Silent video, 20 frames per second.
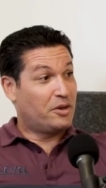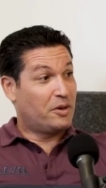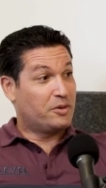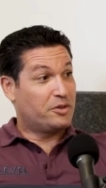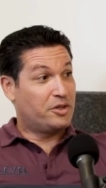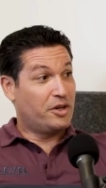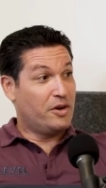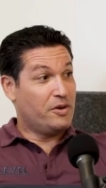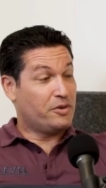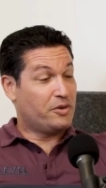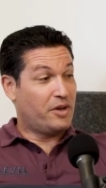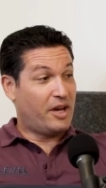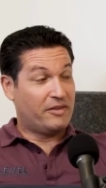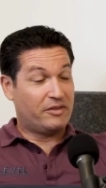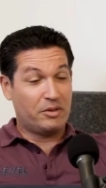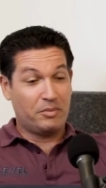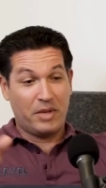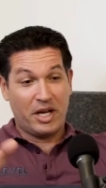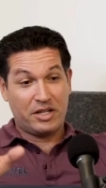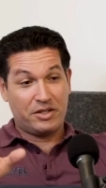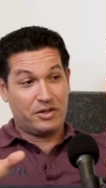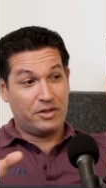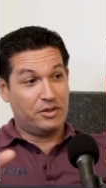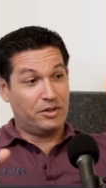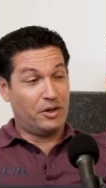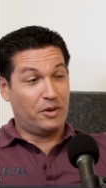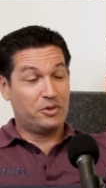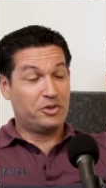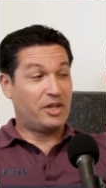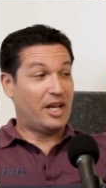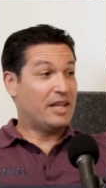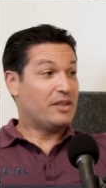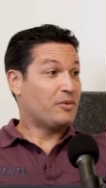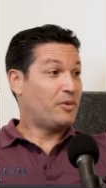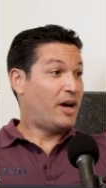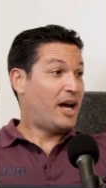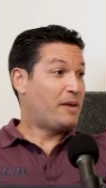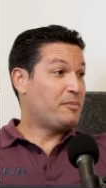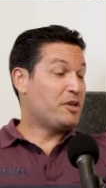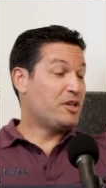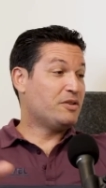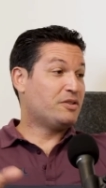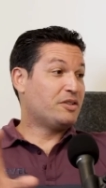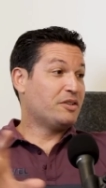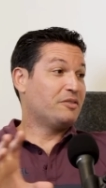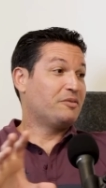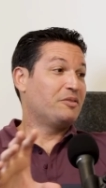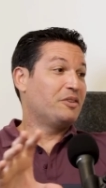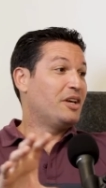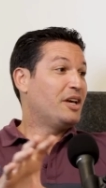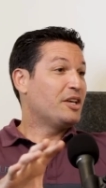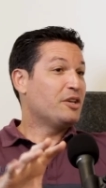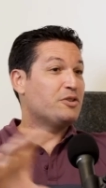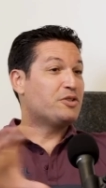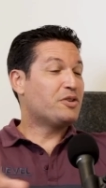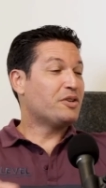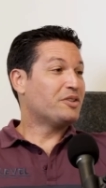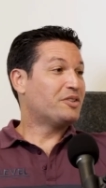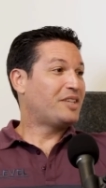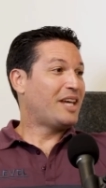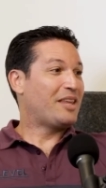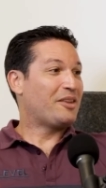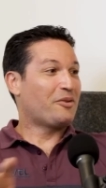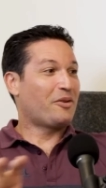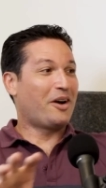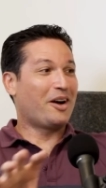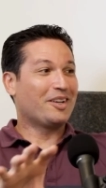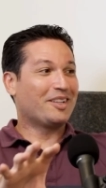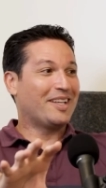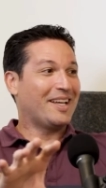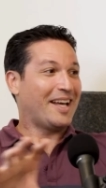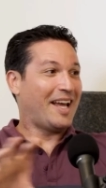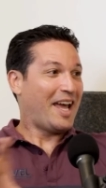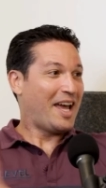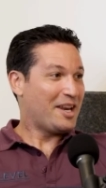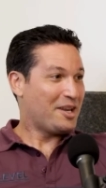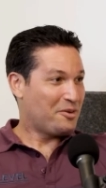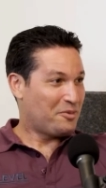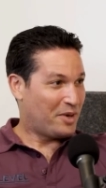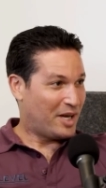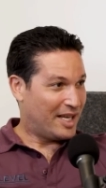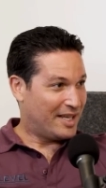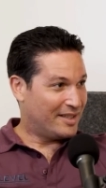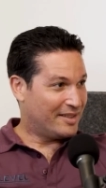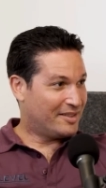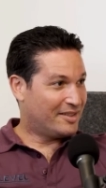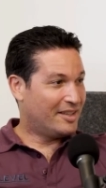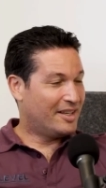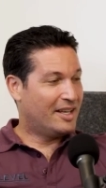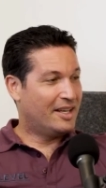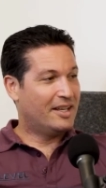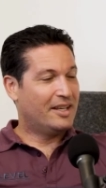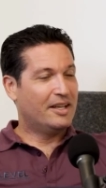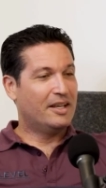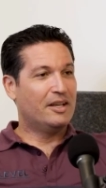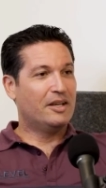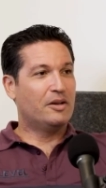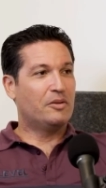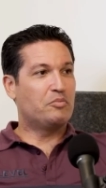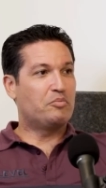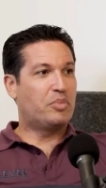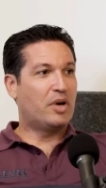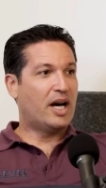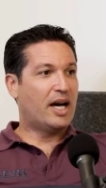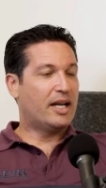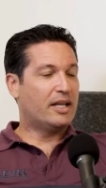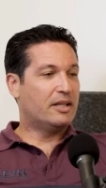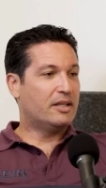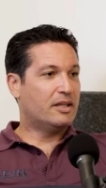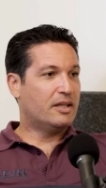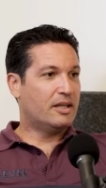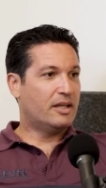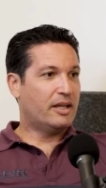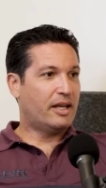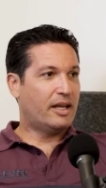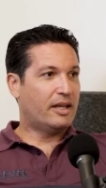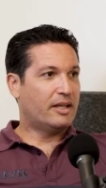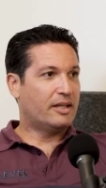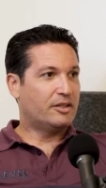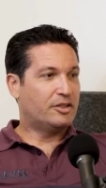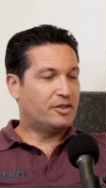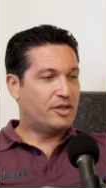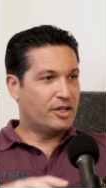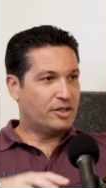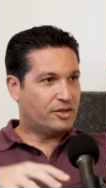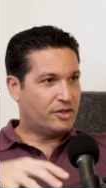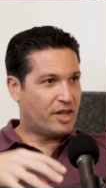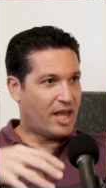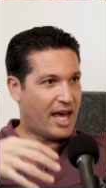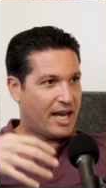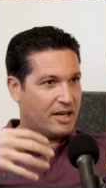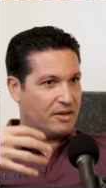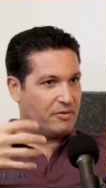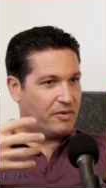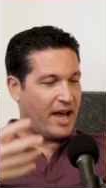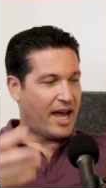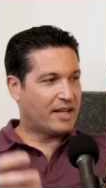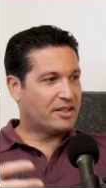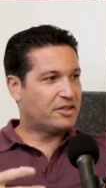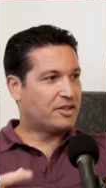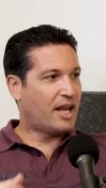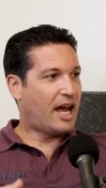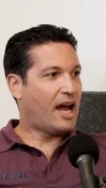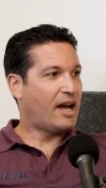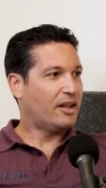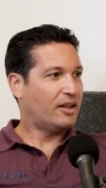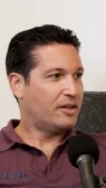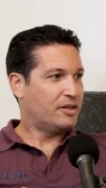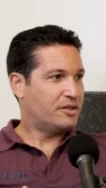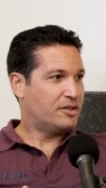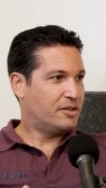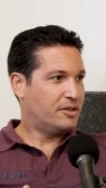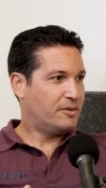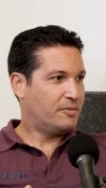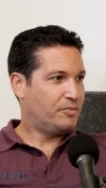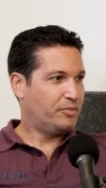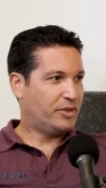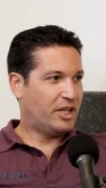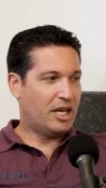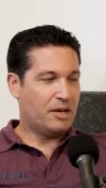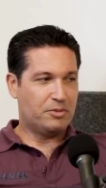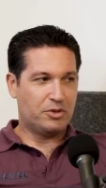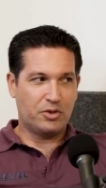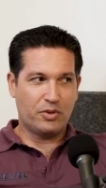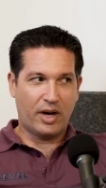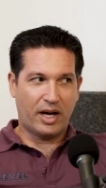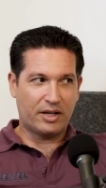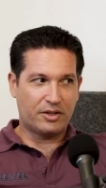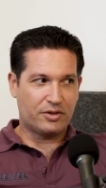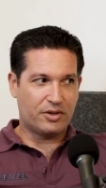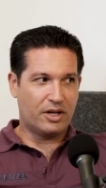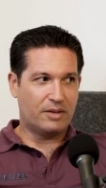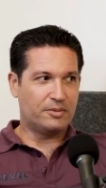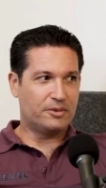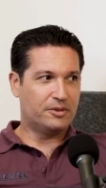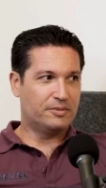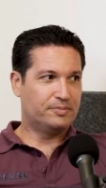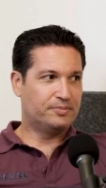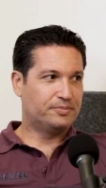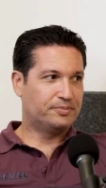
no joke. You have to make sure don't say the wrong. I mean, you should you shouldn't say the wrong thing anyways, but uh, this that advanced knowledge keeps you out of trouble.